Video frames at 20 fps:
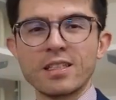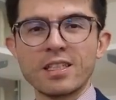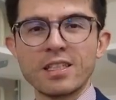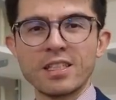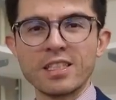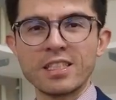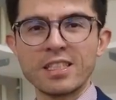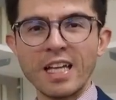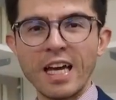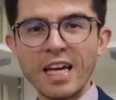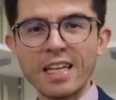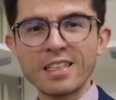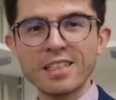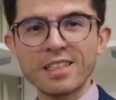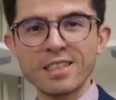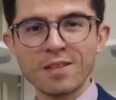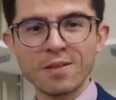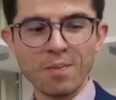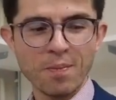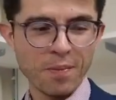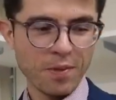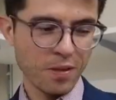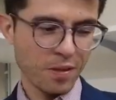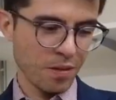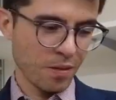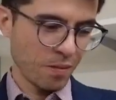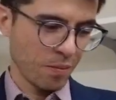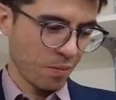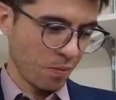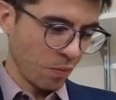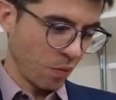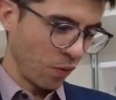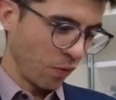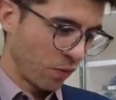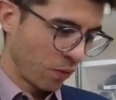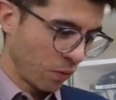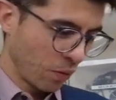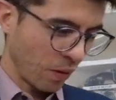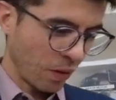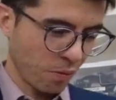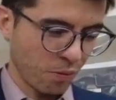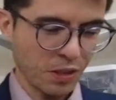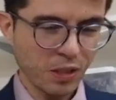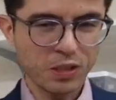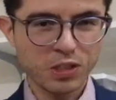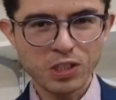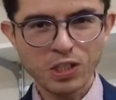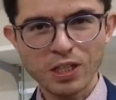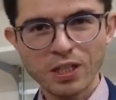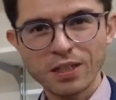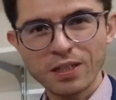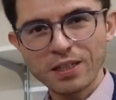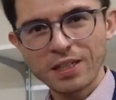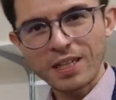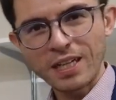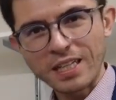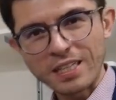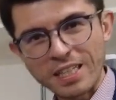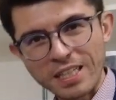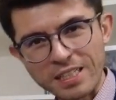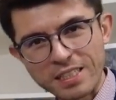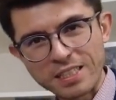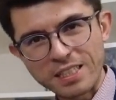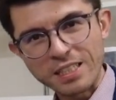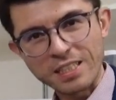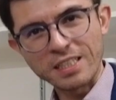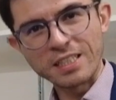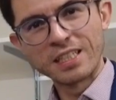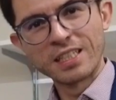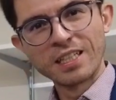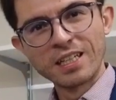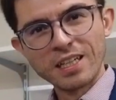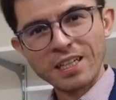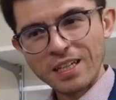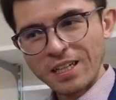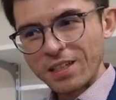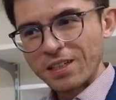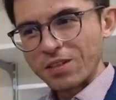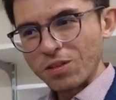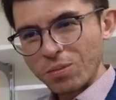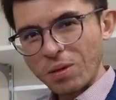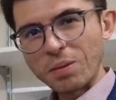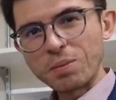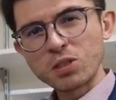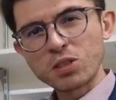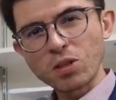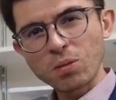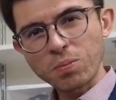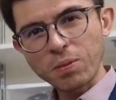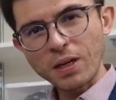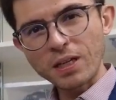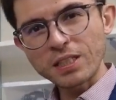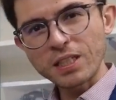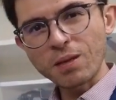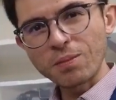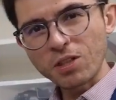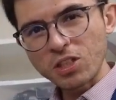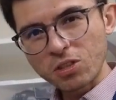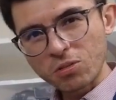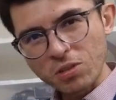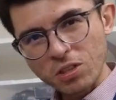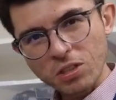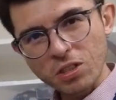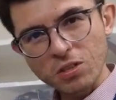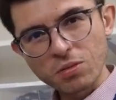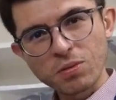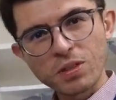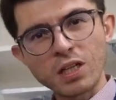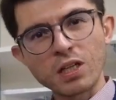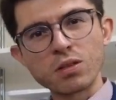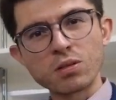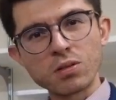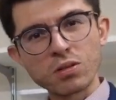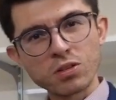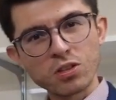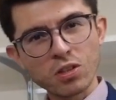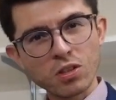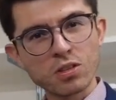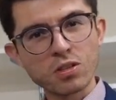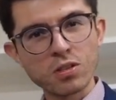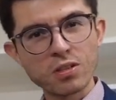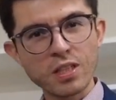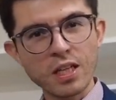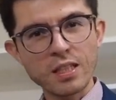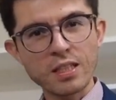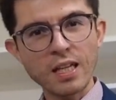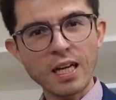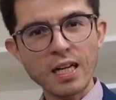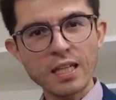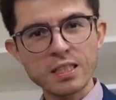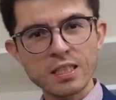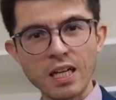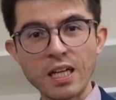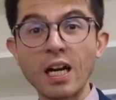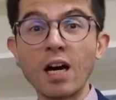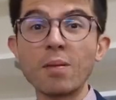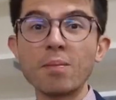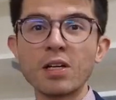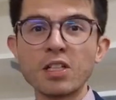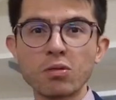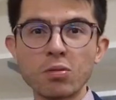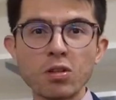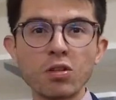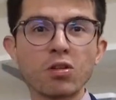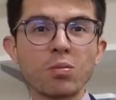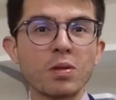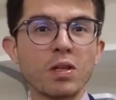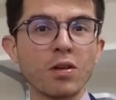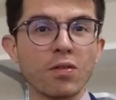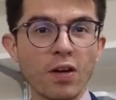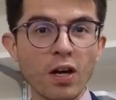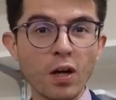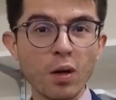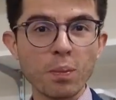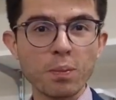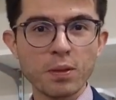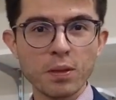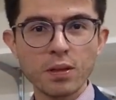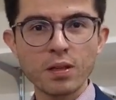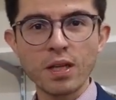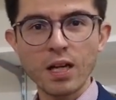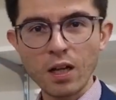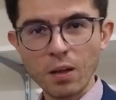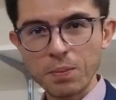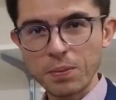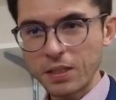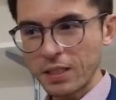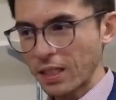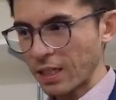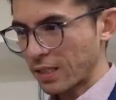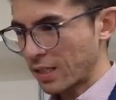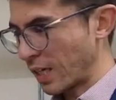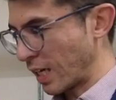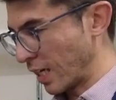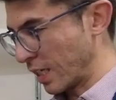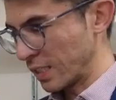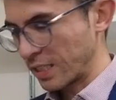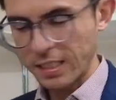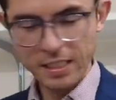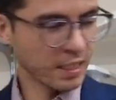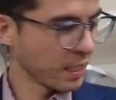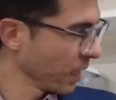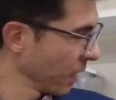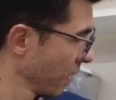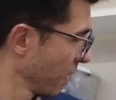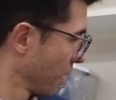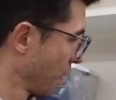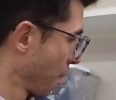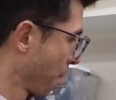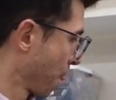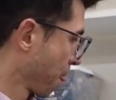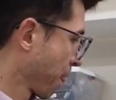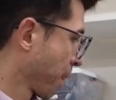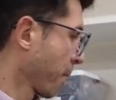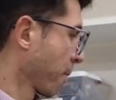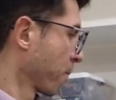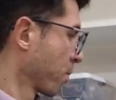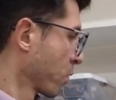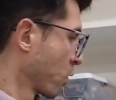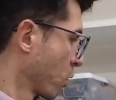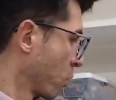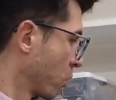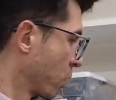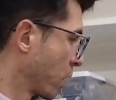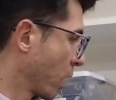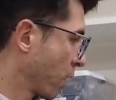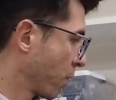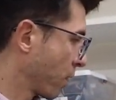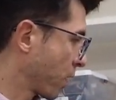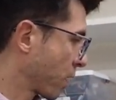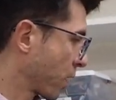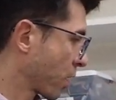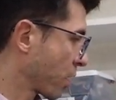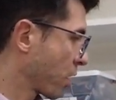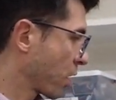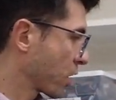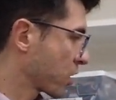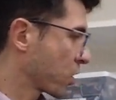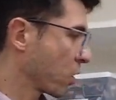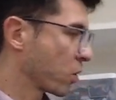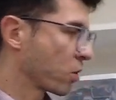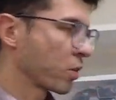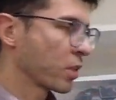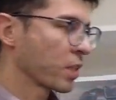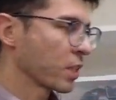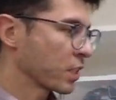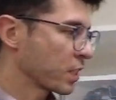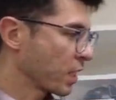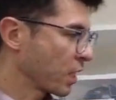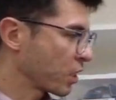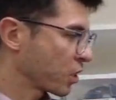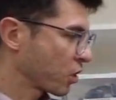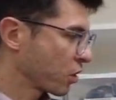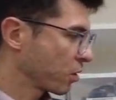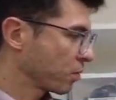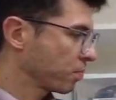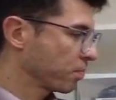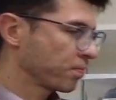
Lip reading: stand, move to a wheelchair, and then sit. You may be surprised how much research we can do just on that task and how much we could be of help helping that task. We have a regular soldering station,